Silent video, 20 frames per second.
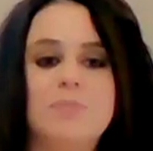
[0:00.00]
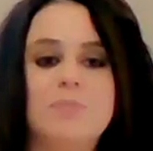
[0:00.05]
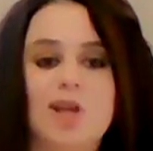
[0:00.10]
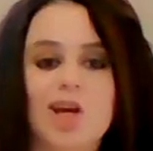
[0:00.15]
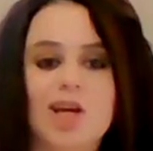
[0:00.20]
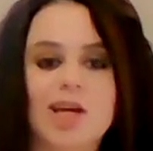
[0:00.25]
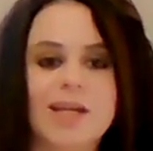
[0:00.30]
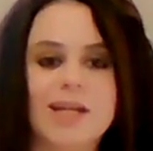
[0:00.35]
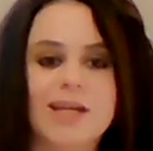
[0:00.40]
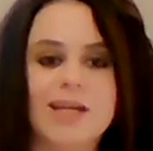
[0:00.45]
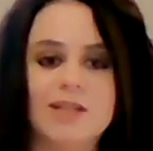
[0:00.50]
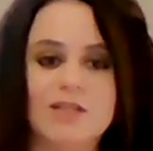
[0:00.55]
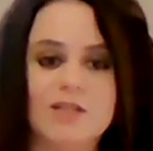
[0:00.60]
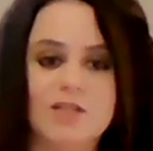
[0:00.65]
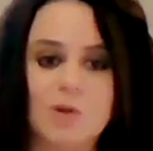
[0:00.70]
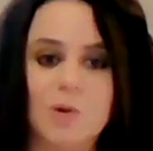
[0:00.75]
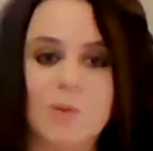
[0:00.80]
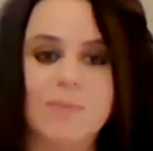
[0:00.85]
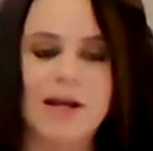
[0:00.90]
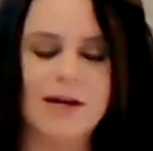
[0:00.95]
plug it in.
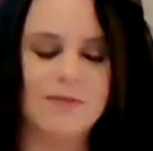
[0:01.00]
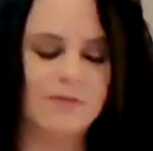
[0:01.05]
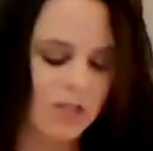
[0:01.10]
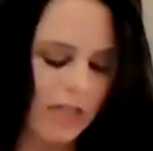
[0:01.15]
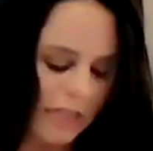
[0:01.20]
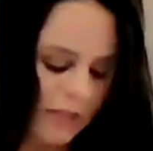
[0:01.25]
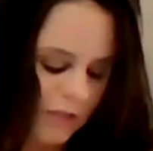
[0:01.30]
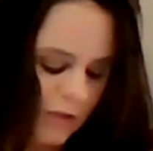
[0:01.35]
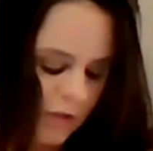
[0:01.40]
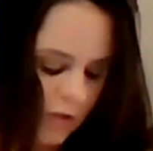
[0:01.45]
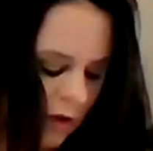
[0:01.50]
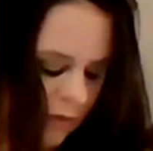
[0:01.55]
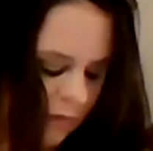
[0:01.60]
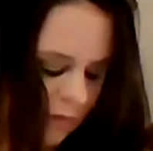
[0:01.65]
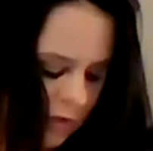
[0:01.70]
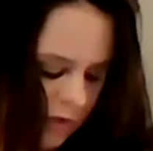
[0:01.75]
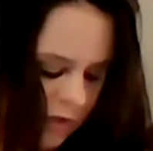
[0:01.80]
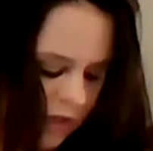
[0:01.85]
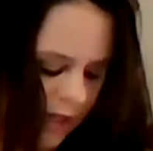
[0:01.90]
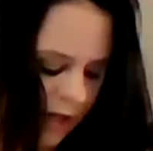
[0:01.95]
So I'm gonna have to take this off
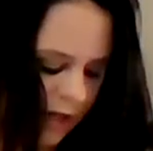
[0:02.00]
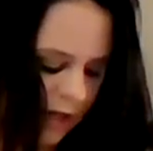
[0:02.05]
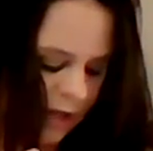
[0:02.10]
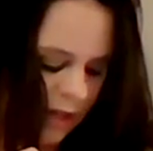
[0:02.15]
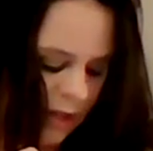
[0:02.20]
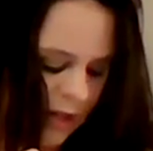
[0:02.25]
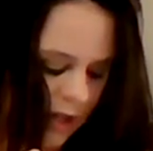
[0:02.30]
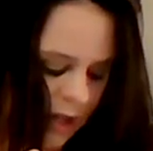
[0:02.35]
for a second